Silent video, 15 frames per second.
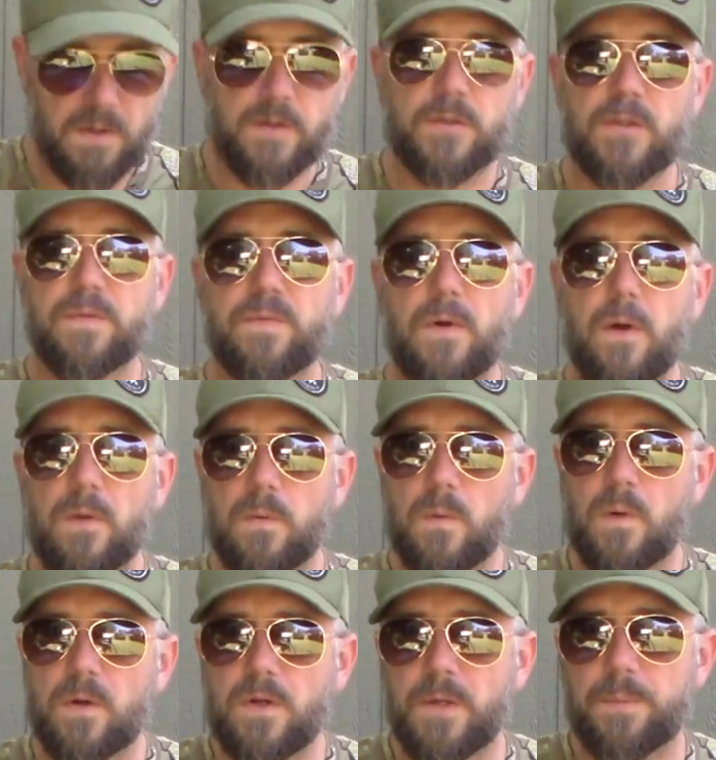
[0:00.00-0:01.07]
So you fall in the
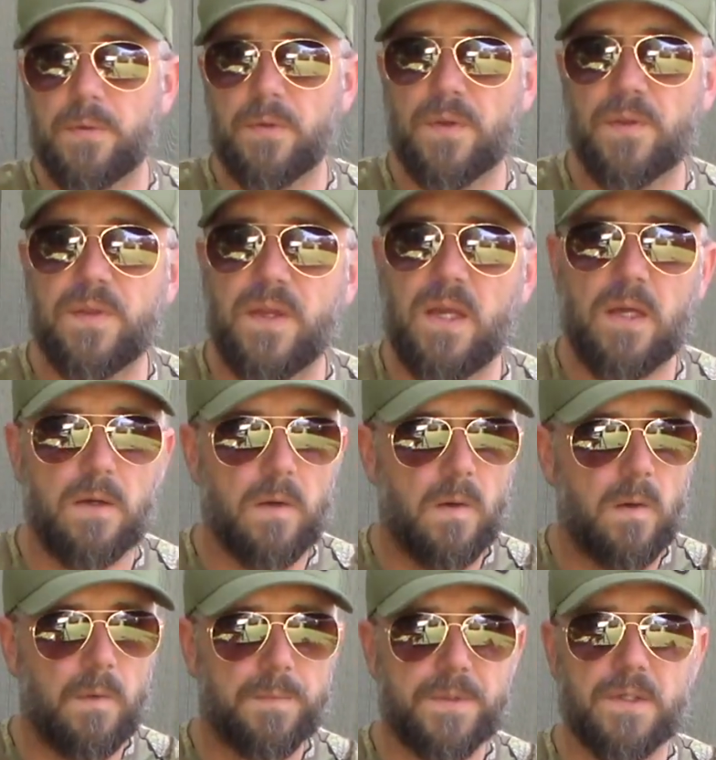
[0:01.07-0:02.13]
water, you pull a thing,
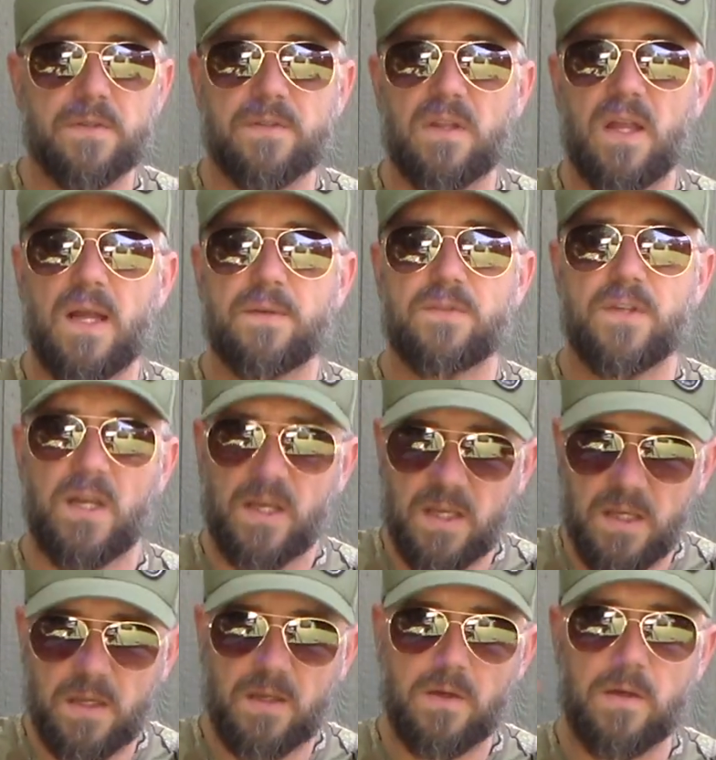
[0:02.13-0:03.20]
hop, there's a life
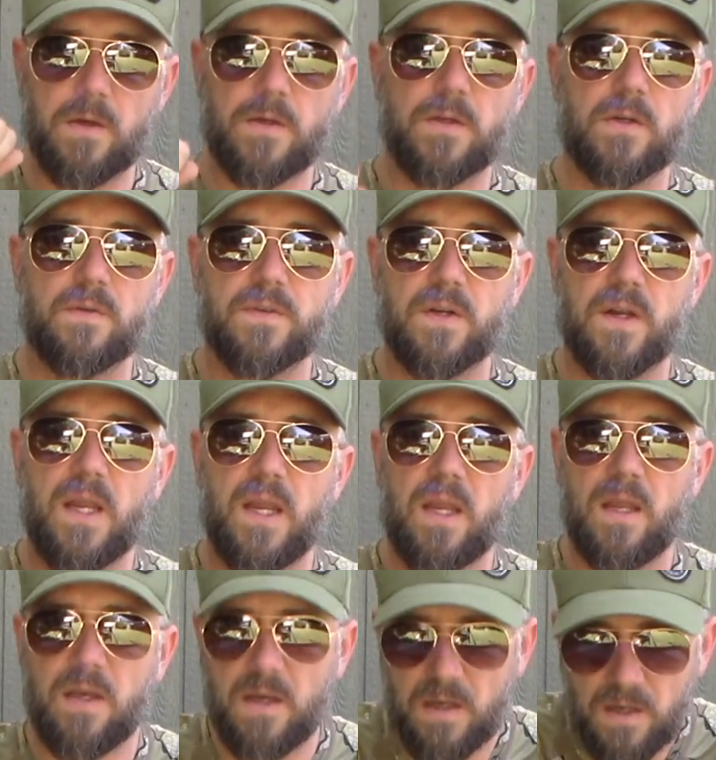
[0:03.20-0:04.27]
jacket, hook it over your
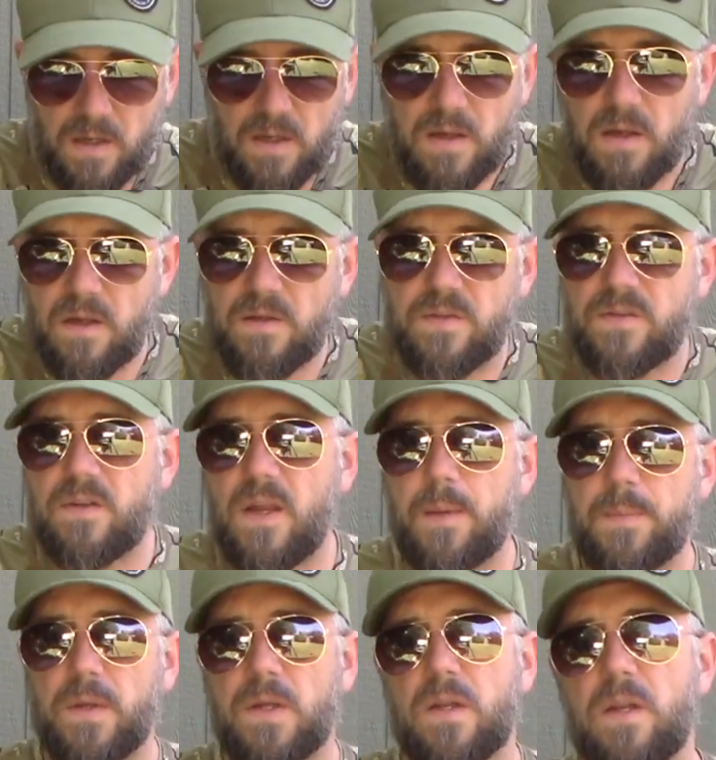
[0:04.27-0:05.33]
head and
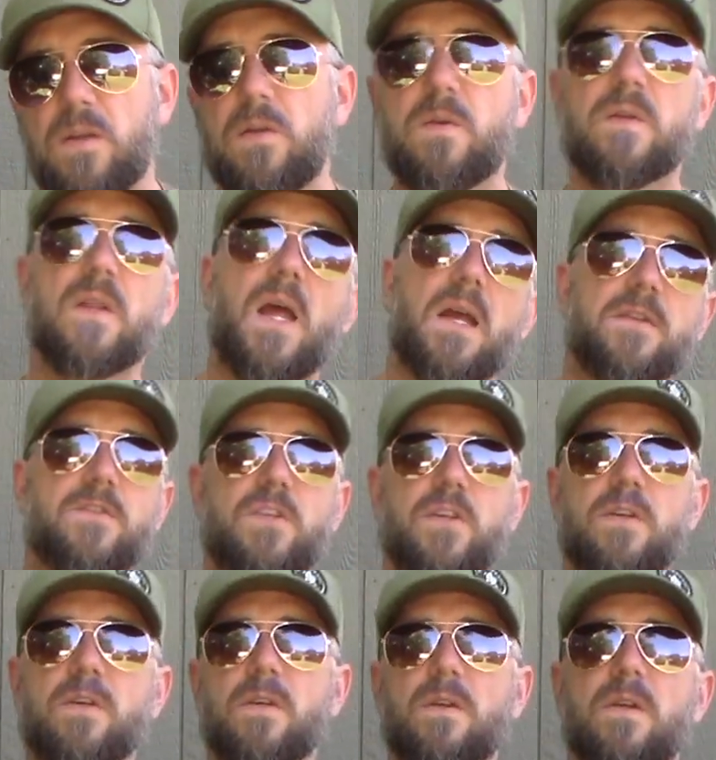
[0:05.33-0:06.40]
snap it, and then you can like
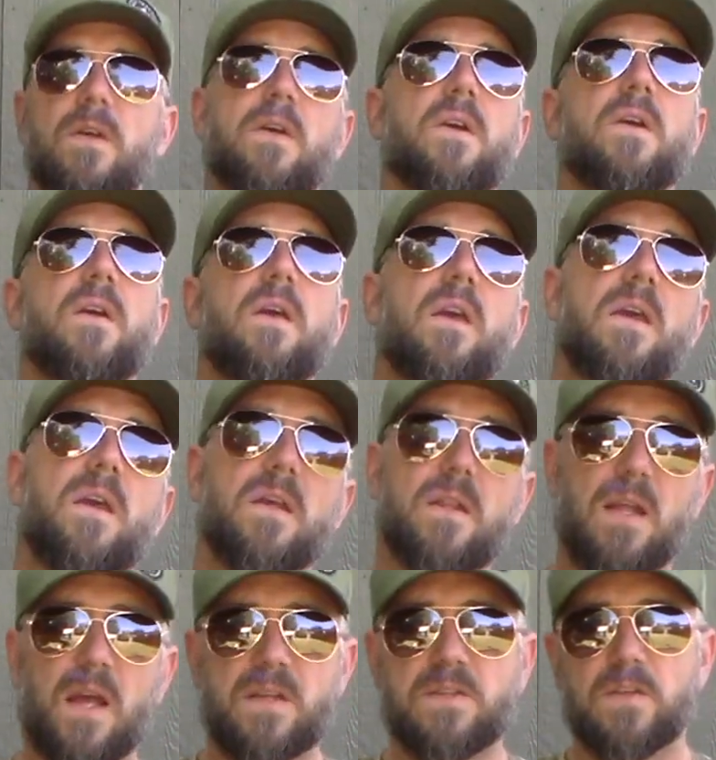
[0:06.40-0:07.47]
chill and get
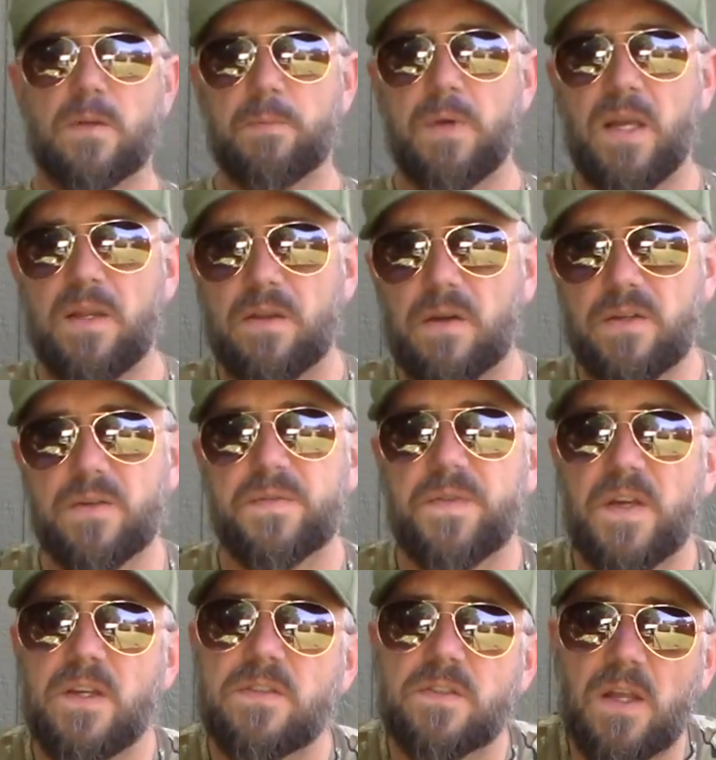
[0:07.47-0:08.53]
like sunbathed on your
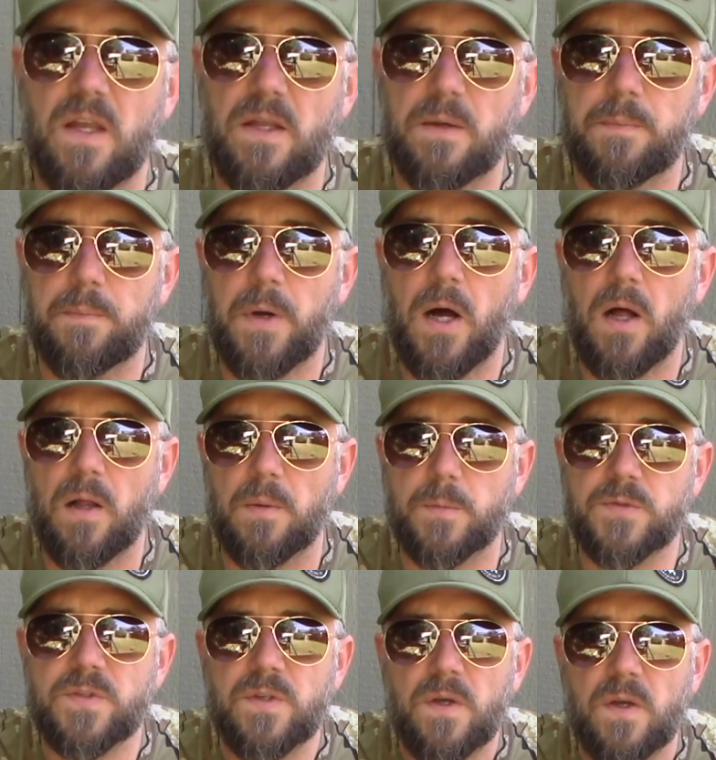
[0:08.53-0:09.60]
face and
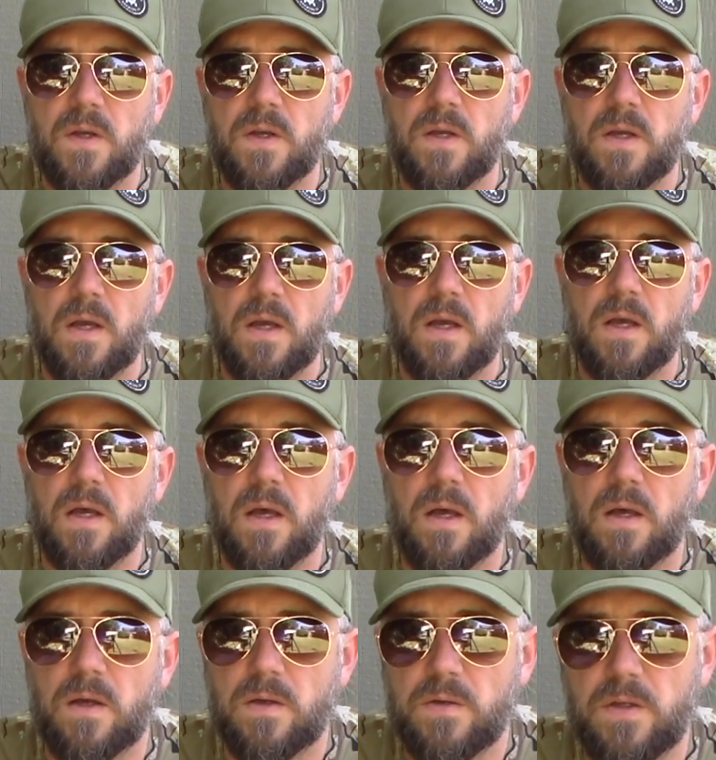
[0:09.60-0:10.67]
palms,
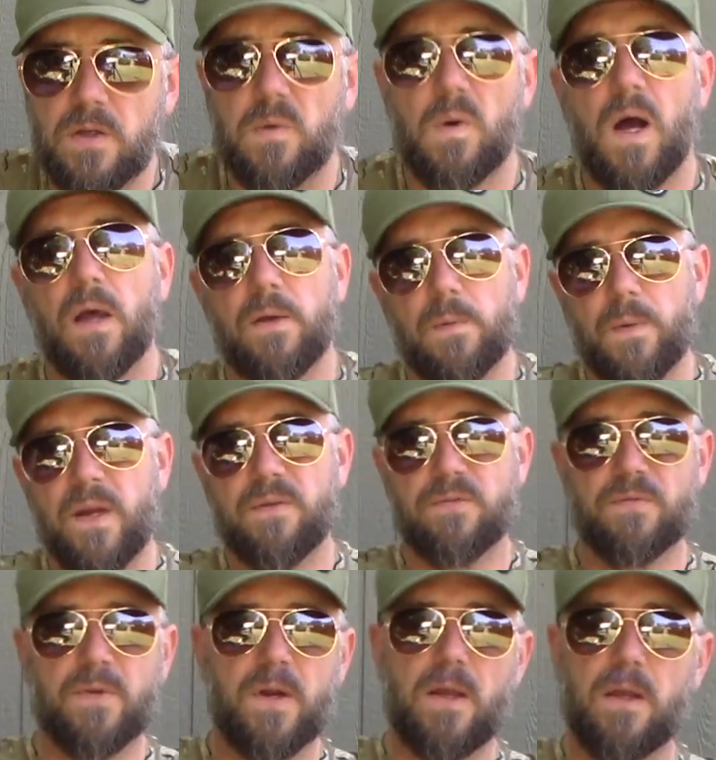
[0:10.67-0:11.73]
you know, while you're waving
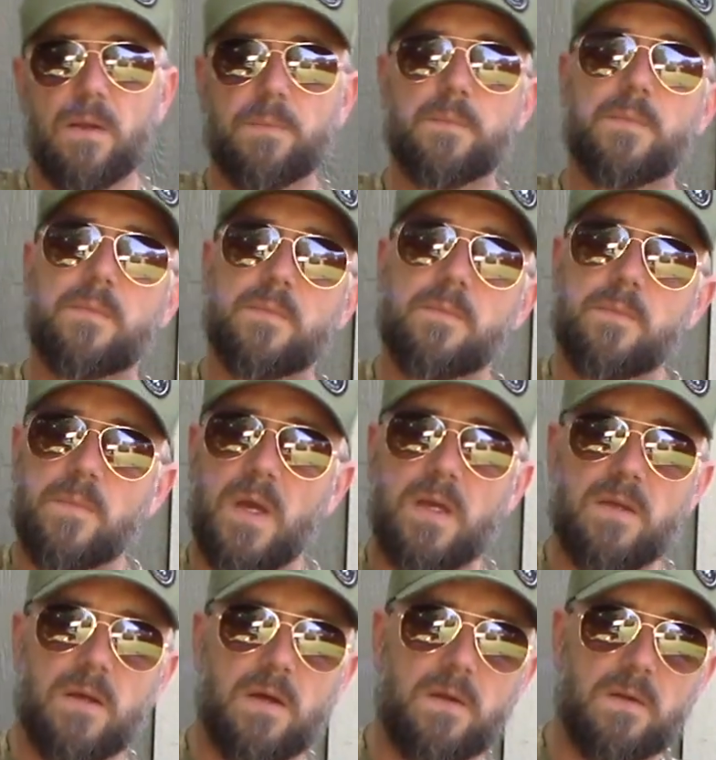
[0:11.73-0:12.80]
for help. Hey
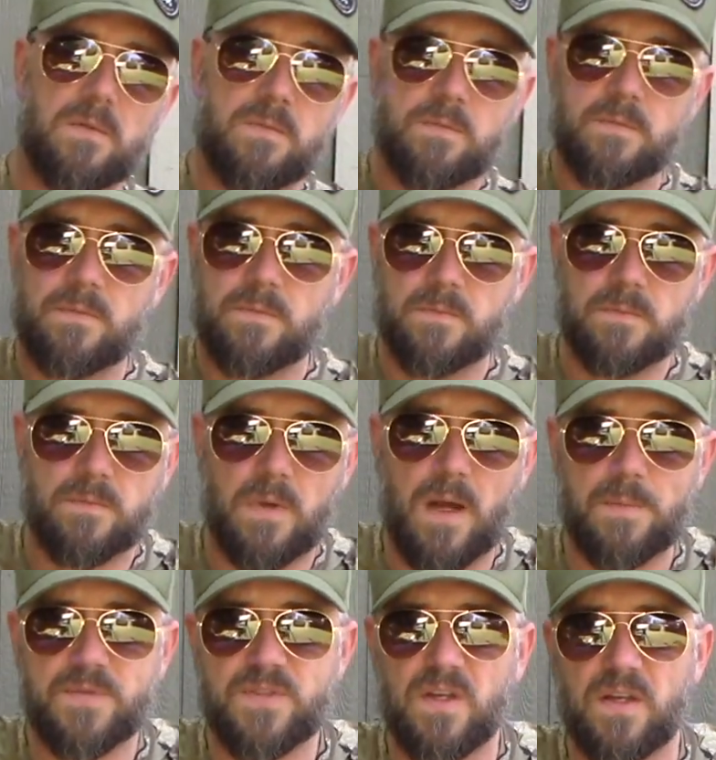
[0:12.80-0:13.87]
y'all,
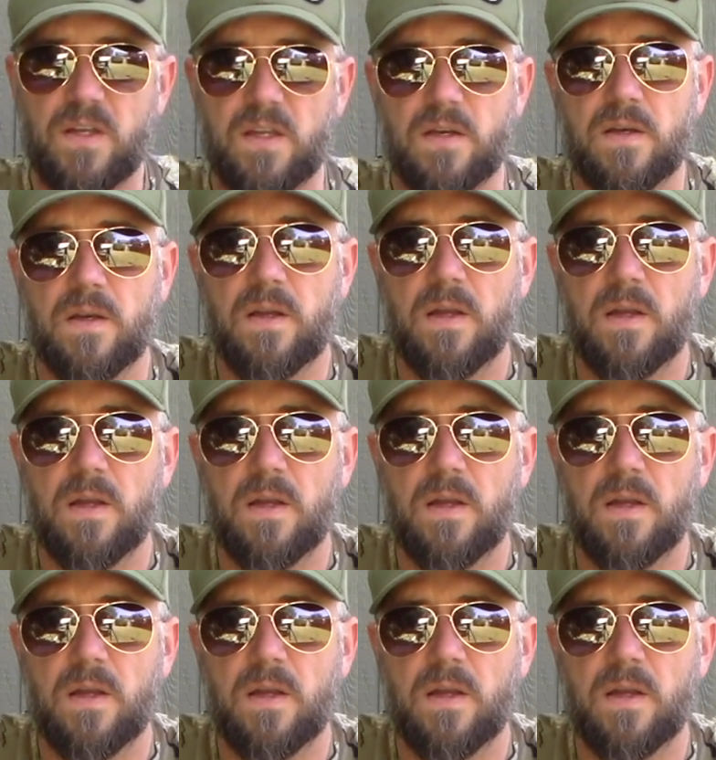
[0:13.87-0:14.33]
I'm sinking.